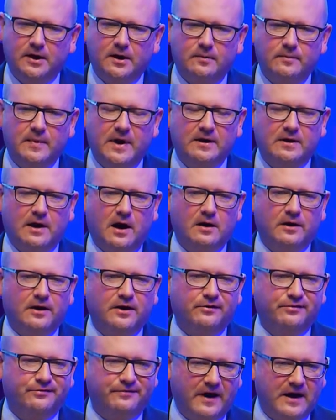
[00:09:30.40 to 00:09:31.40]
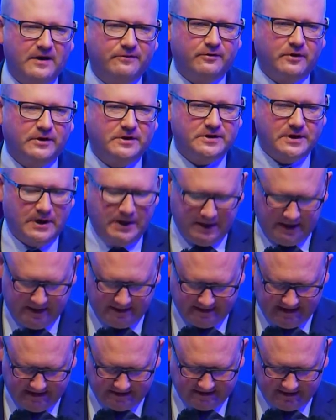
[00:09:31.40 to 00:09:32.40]
made Ireland a favoured
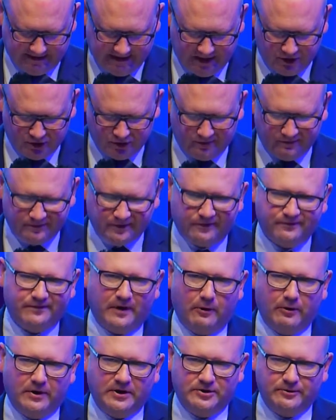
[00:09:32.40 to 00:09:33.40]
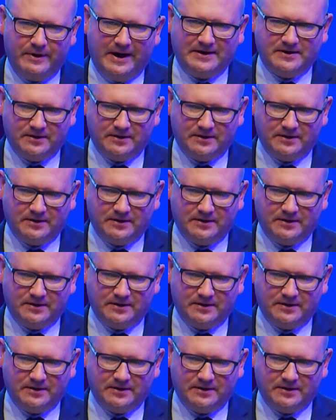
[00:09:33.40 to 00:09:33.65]
destination for foreign direct